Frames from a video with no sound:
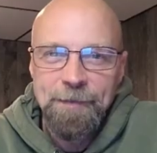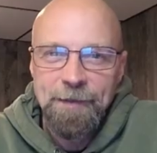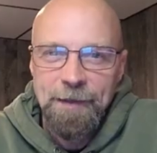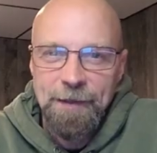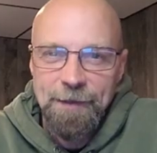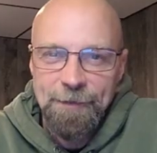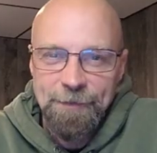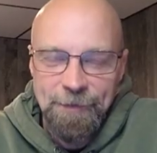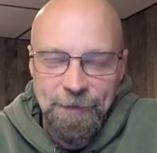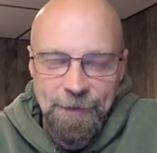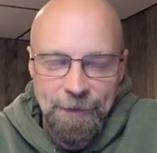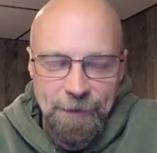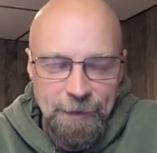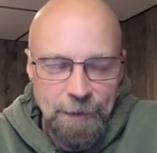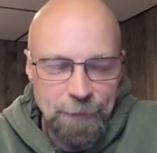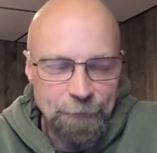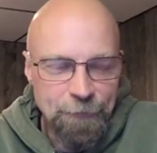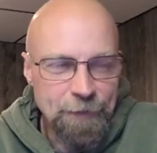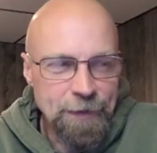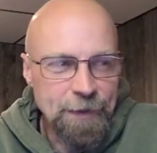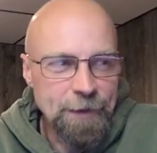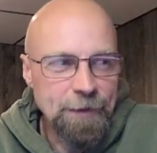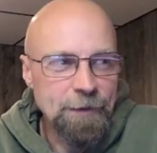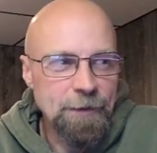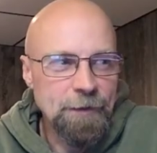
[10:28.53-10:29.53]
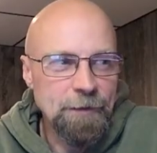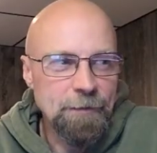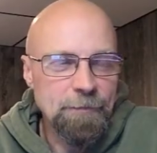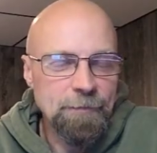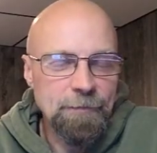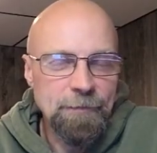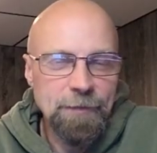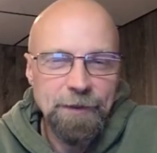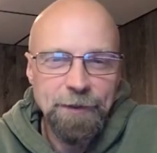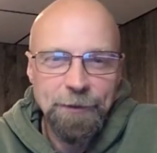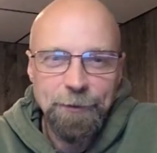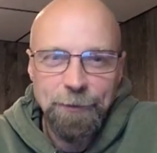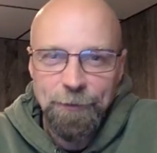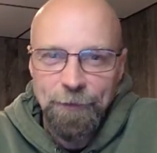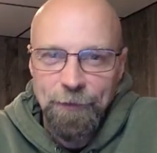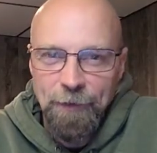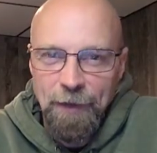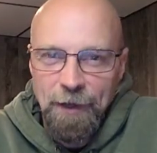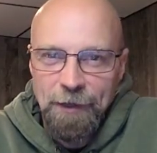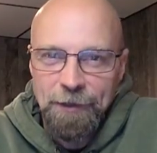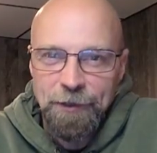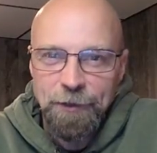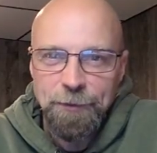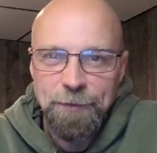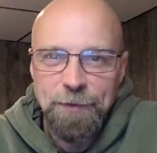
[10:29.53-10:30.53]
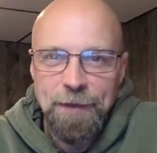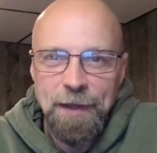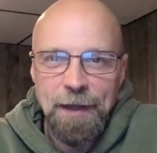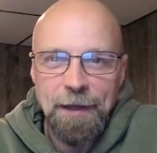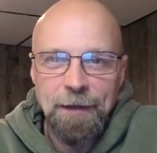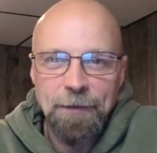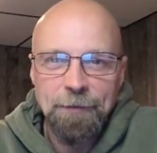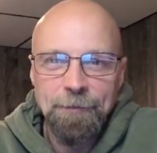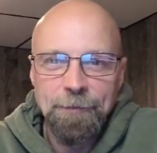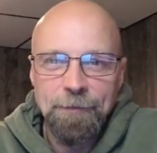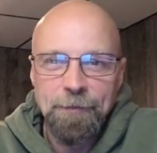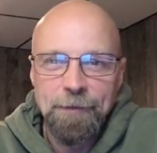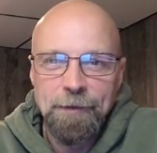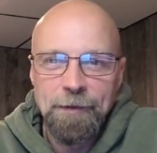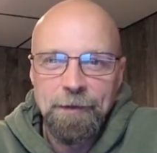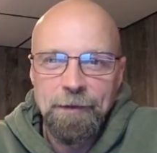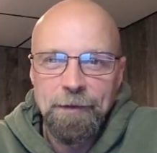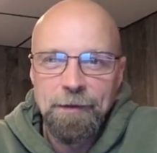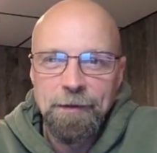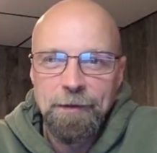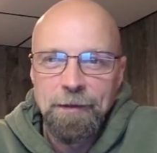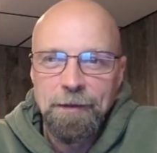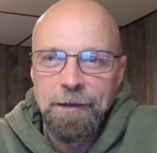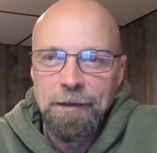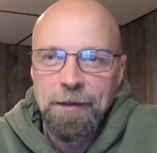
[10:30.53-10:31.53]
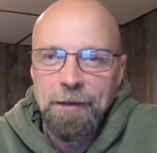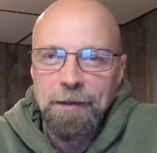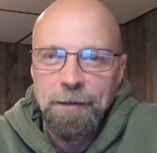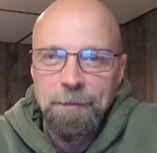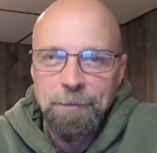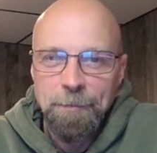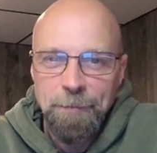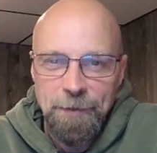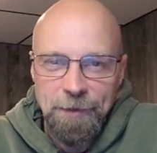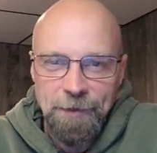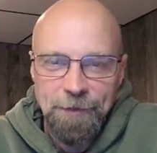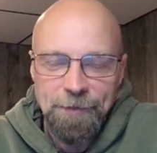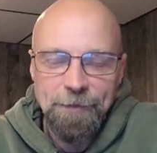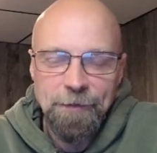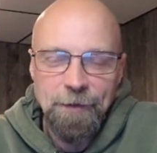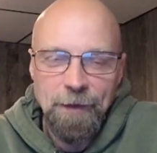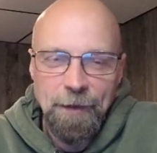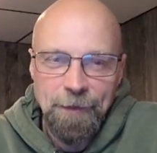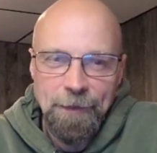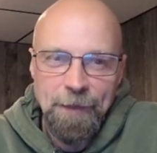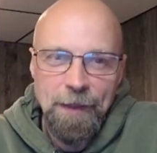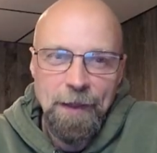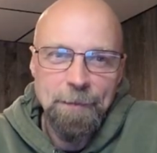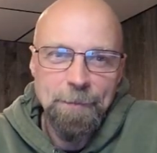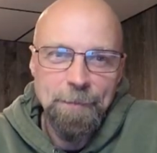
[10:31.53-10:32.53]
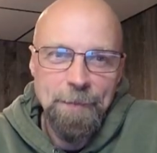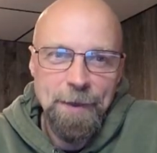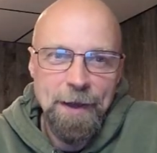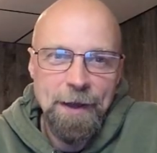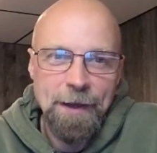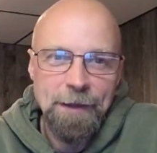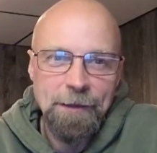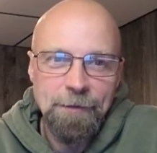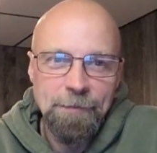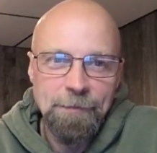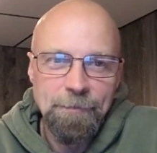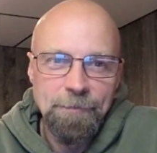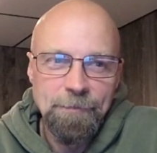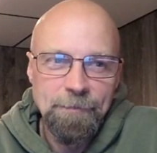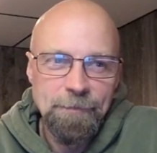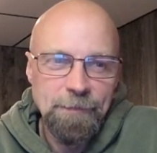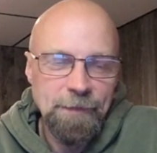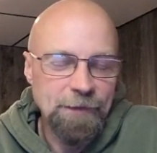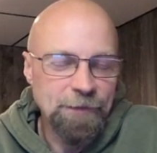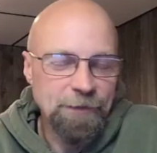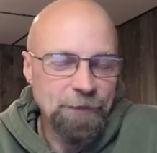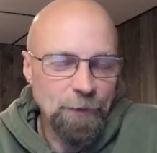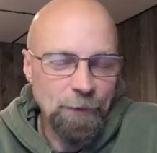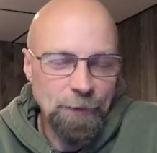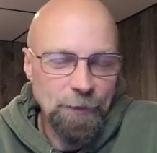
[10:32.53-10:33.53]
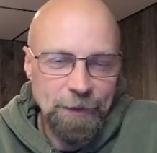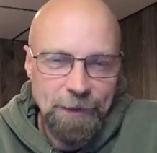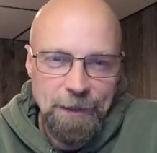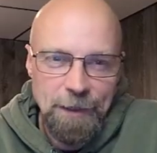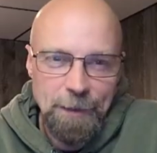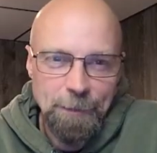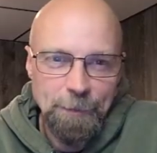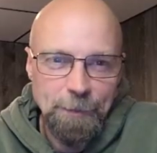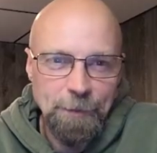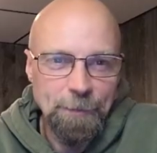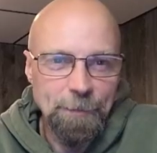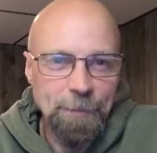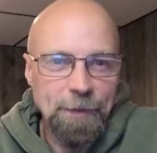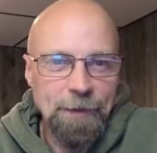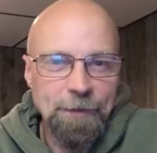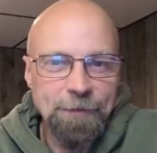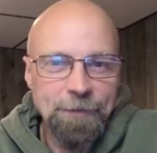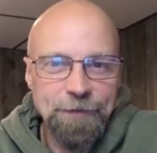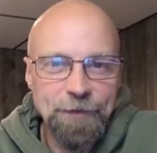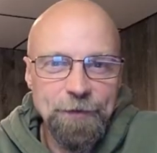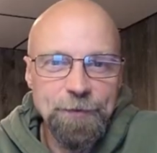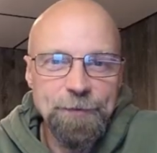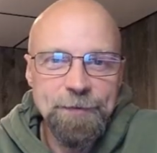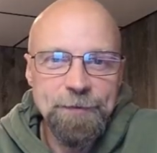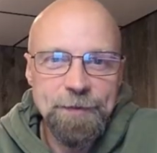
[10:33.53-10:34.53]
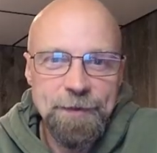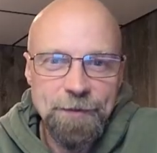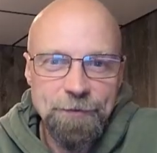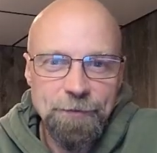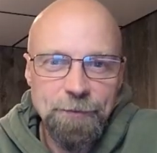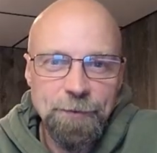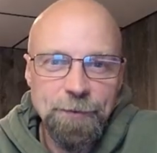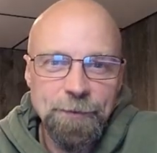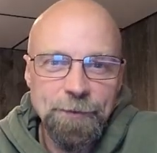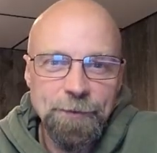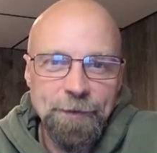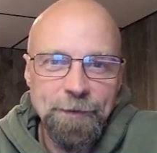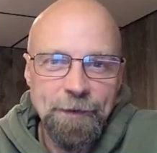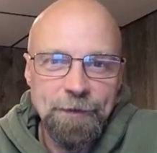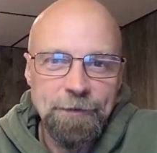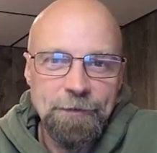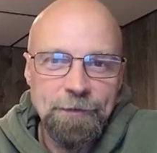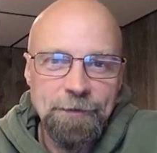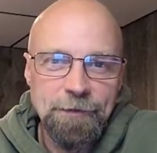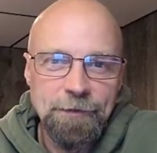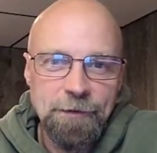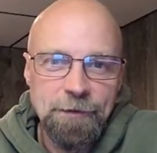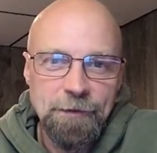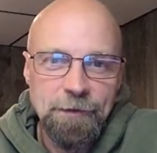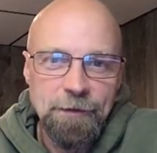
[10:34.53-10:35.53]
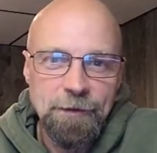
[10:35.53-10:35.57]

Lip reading: It's inconvenient, it'll knock you down, but it's not that bad. It's only a couple of months. You can get through this.